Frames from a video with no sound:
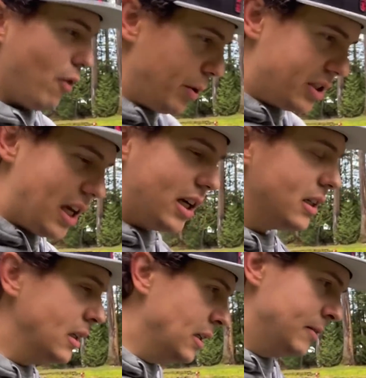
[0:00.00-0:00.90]
always
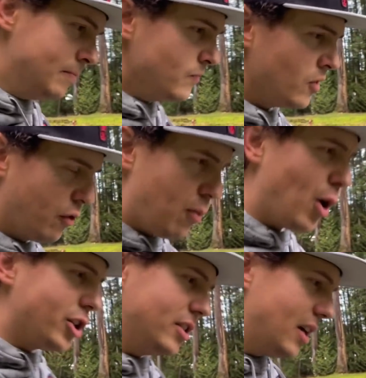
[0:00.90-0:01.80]
taken from
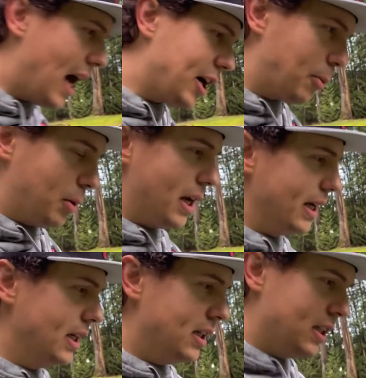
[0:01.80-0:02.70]
watching Tiger play.
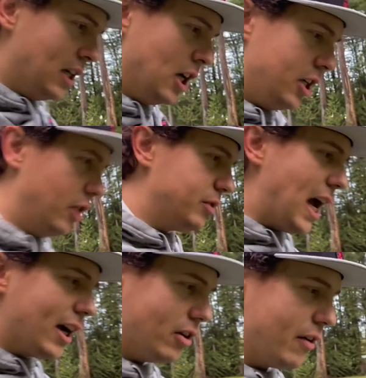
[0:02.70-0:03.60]
You know,
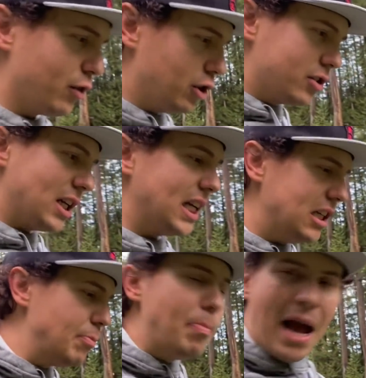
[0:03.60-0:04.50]
Tiger never looks like
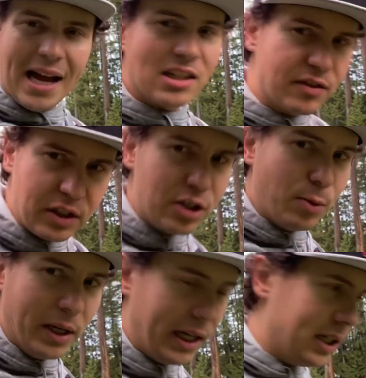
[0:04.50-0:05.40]
he's passively
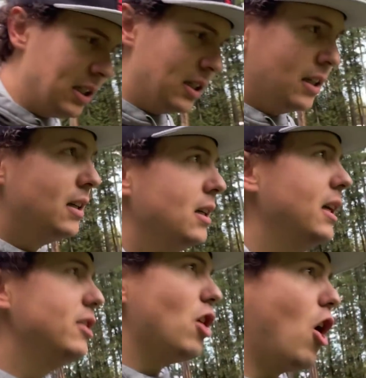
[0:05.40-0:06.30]
swinging.
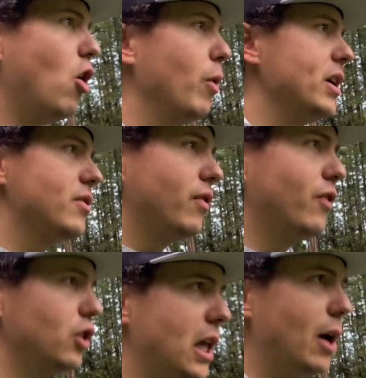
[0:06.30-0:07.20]
He's always
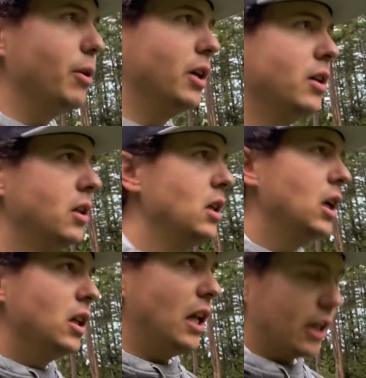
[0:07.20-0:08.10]
full out,
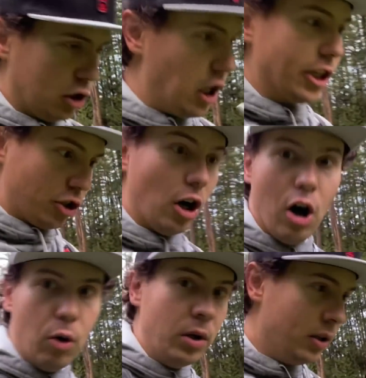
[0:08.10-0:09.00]
like, let's
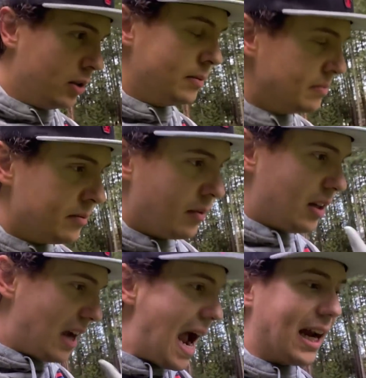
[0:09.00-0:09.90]
go
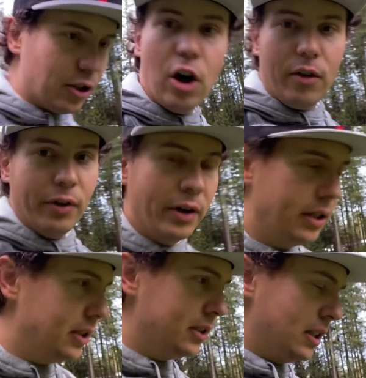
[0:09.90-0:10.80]
at golf.
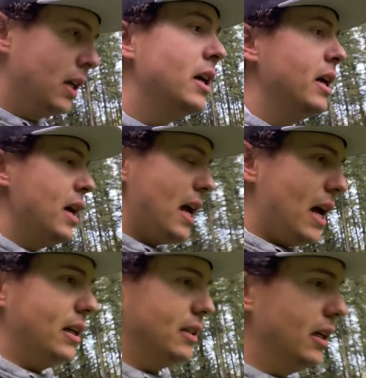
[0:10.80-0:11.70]

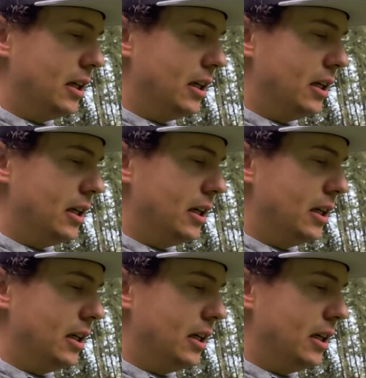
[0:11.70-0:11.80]
And